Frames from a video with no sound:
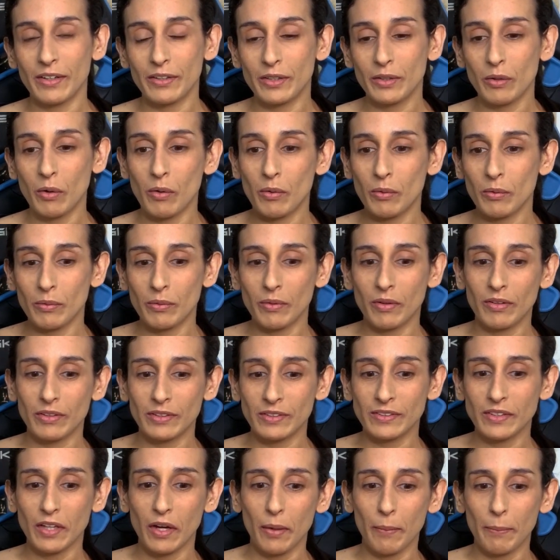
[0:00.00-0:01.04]
go
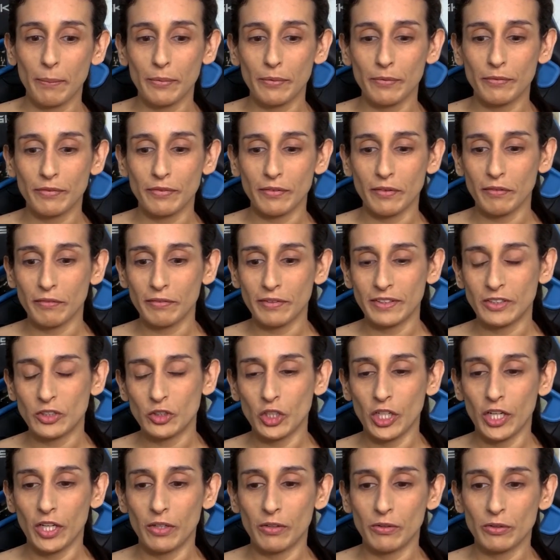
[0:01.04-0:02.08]
on top of a
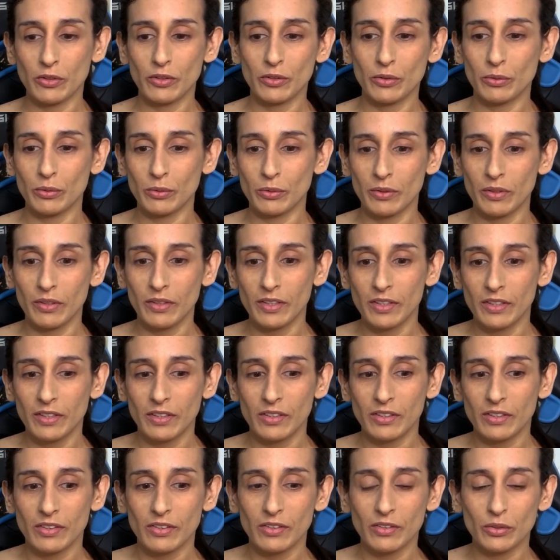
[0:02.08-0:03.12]
chair to
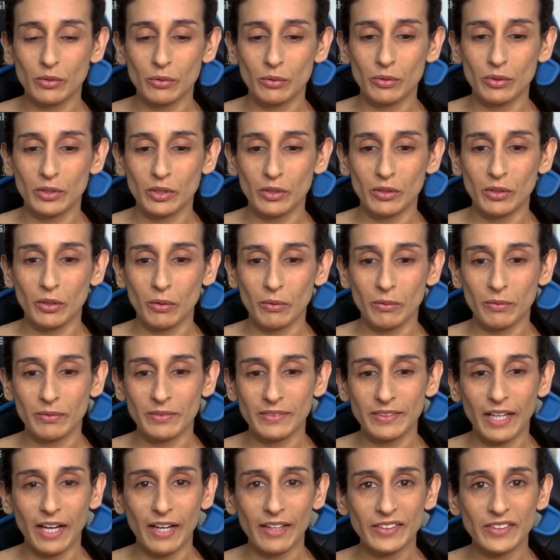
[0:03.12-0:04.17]
you know,
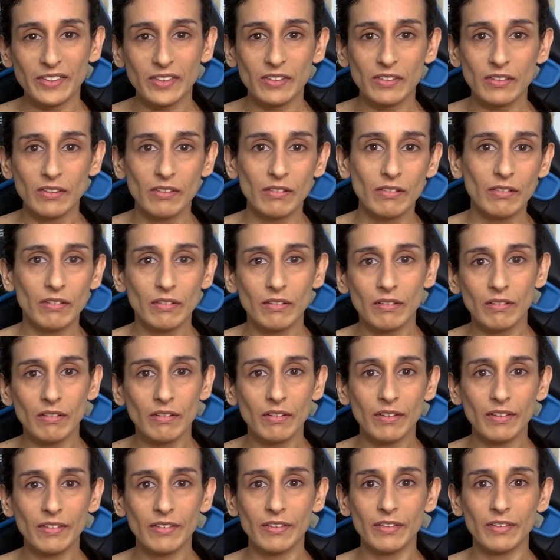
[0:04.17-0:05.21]
dust
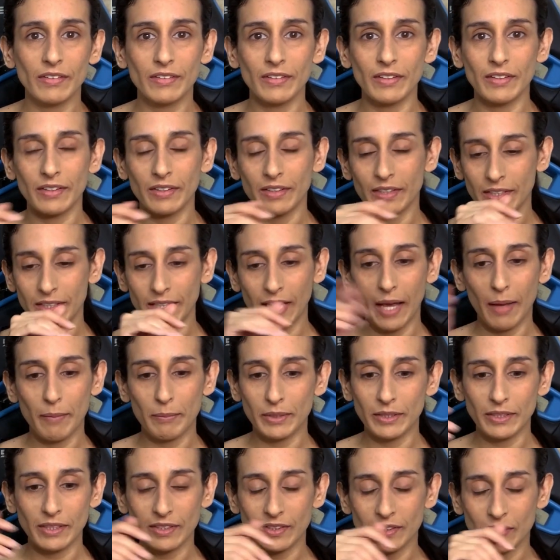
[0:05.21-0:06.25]
the
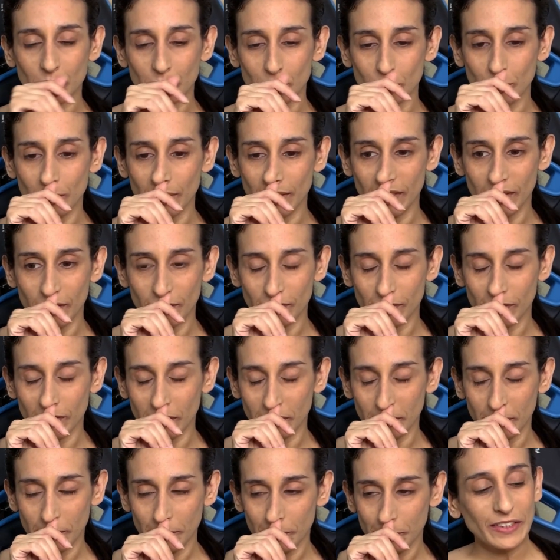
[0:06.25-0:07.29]
cabinets or whatever.